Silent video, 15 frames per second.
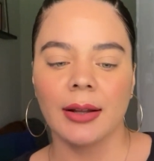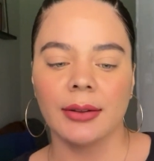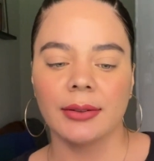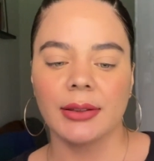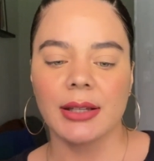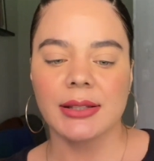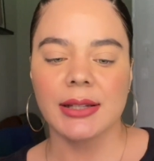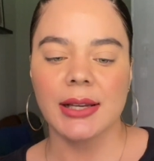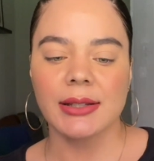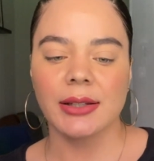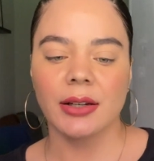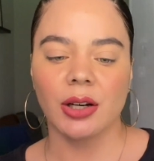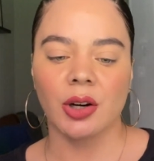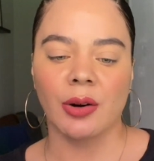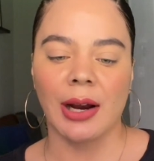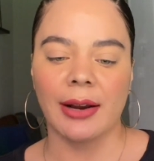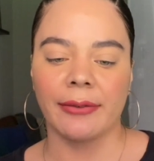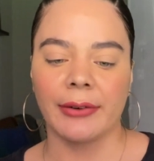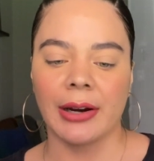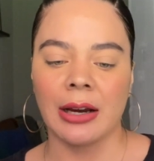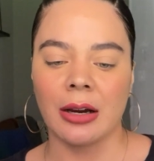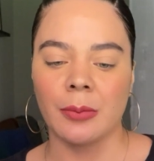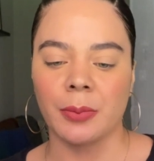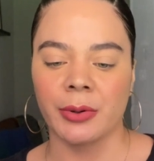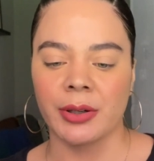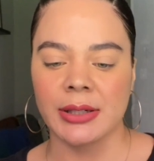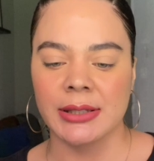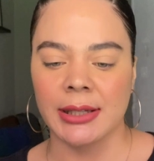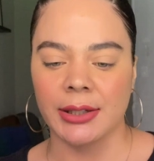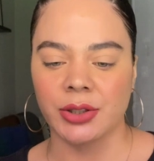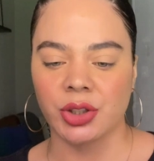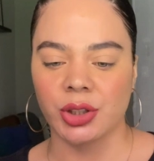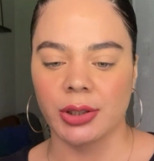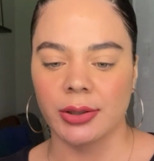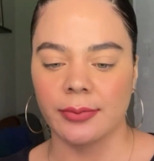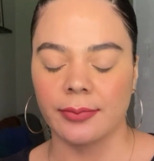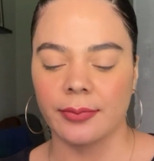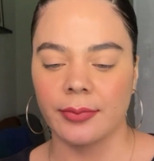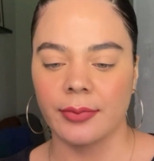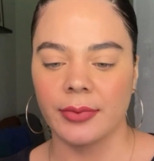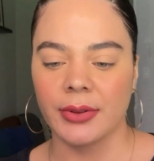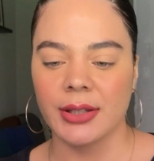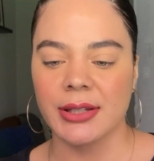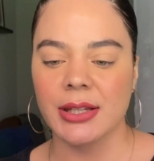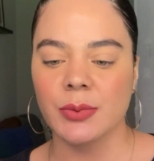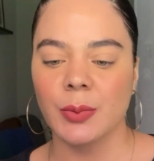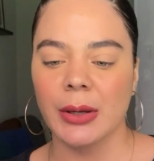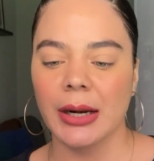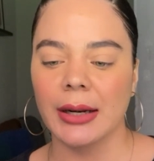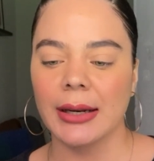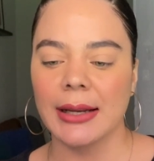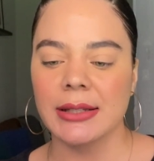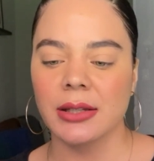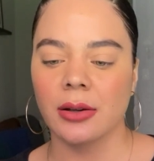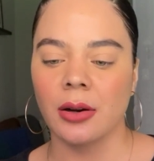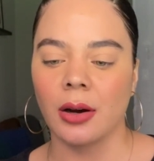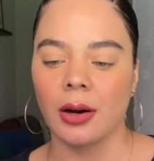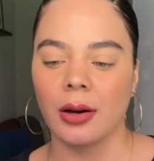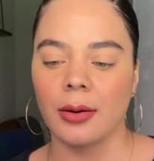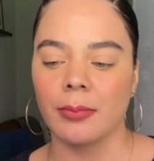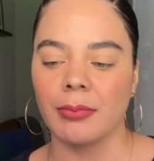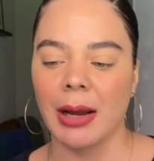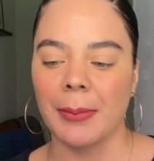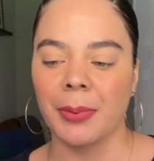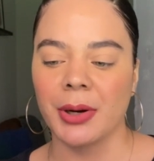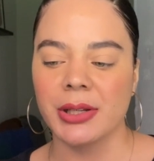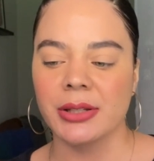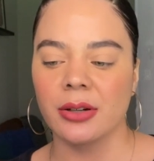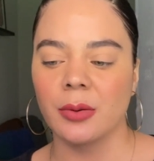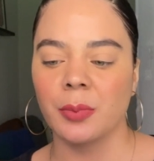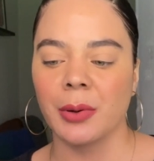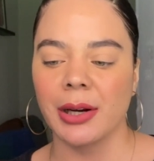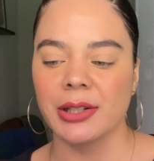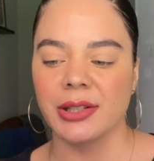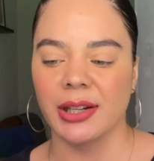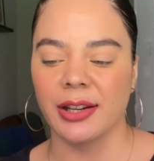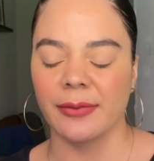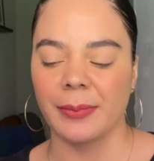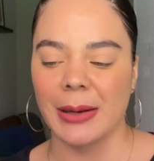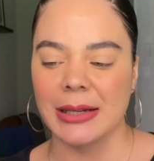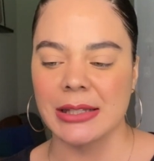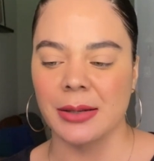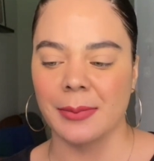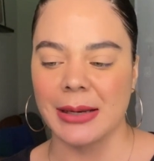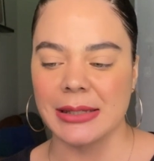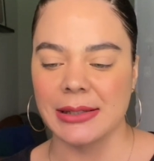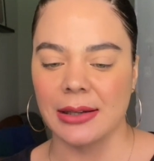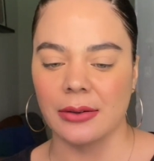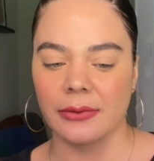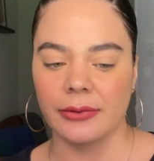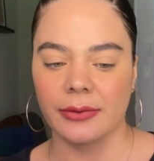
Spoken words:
This isn't a cry for help or attention. This is what I like to call my personal project Give Back to Myself.